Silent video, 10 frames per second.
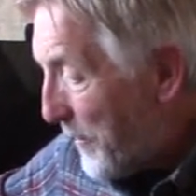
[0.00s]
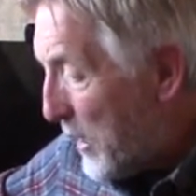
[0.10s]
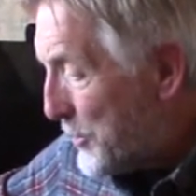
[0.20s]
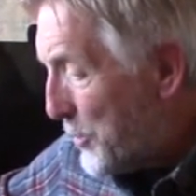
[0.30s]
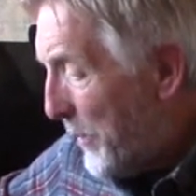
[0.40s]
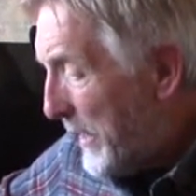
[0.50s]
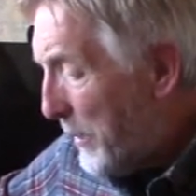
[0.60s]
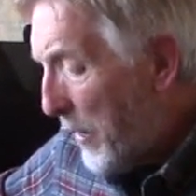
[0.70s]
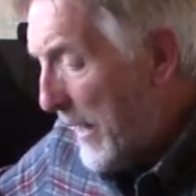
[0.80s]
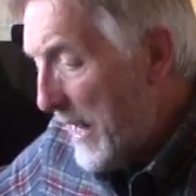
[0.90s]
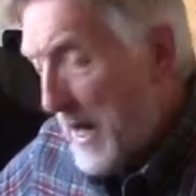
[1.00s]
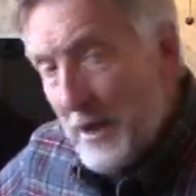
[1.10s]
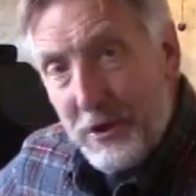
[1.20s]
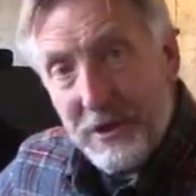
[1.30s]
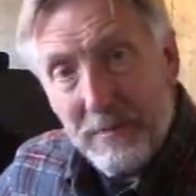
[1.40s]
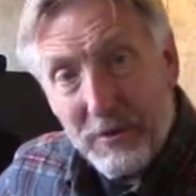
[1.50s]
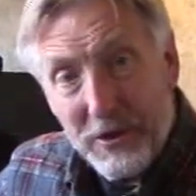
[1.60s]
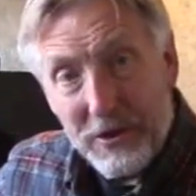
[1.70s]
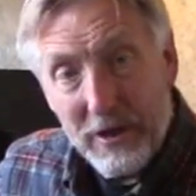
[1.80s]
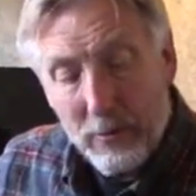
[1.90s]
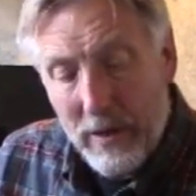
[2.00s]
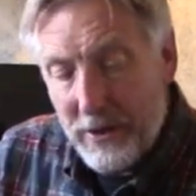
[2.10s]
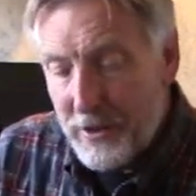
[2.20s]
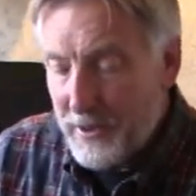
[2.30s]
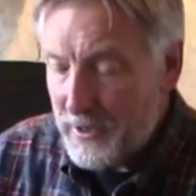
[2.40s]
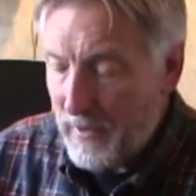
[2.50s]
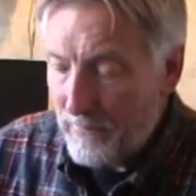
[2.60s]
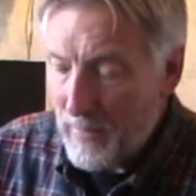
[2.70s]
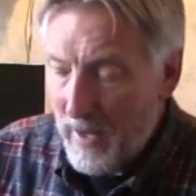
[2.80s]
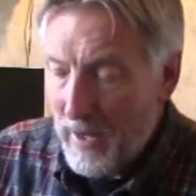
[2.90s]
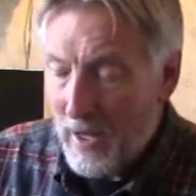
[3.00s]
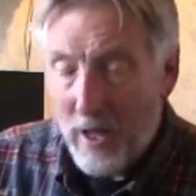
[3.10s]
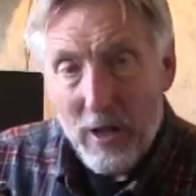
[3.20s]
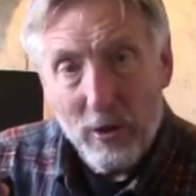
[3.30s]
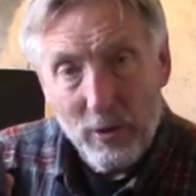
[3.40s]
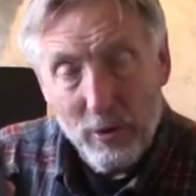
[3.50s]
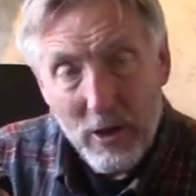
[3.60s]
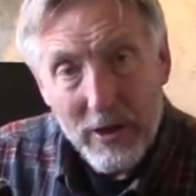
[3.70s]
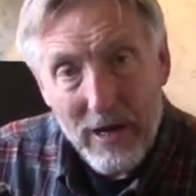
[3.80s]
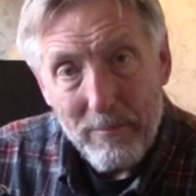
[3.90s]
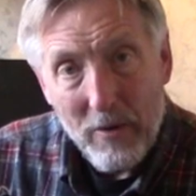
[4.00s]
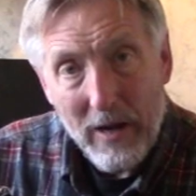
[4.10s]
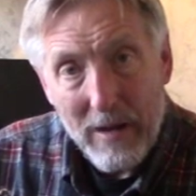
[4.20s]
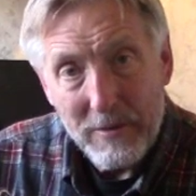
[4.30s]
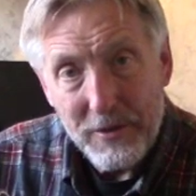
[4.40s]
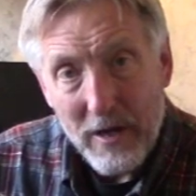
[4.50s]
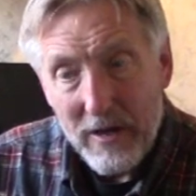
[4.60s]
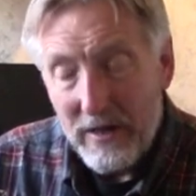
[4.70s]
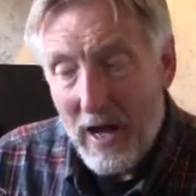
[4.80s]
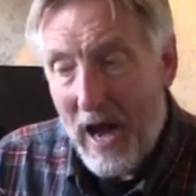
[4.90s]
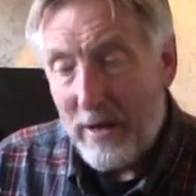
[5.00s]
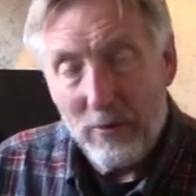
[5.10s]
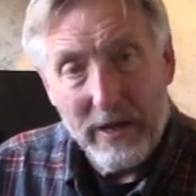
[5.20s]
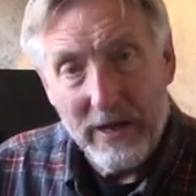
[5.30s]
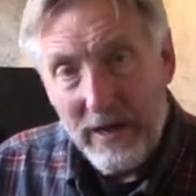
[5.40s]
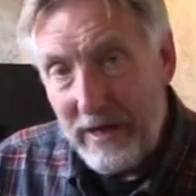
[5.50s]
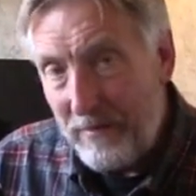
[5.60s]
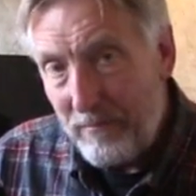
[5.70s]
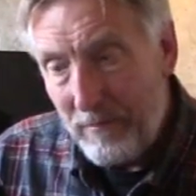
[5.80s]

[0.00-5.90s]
So anyway, just some considerations. Look it up on Amazon. I don't get any